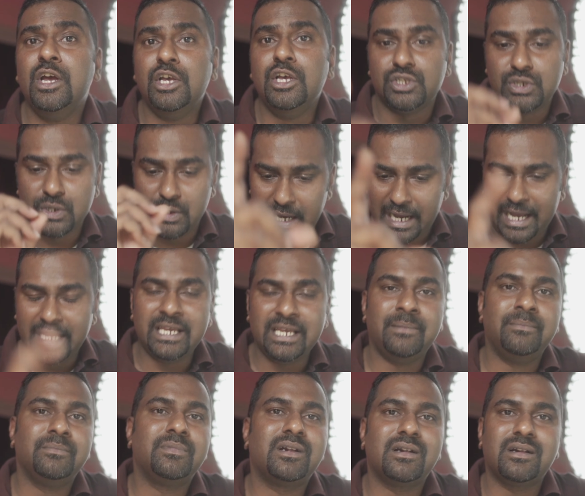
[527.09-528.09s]
So I
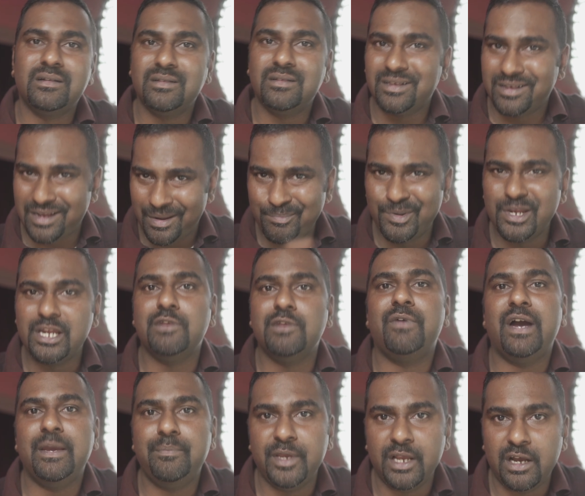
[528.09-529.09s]
am completely
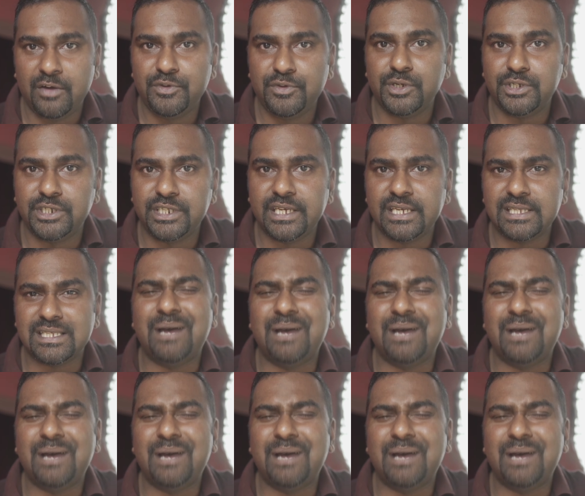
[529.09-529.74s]
wiping off your tears.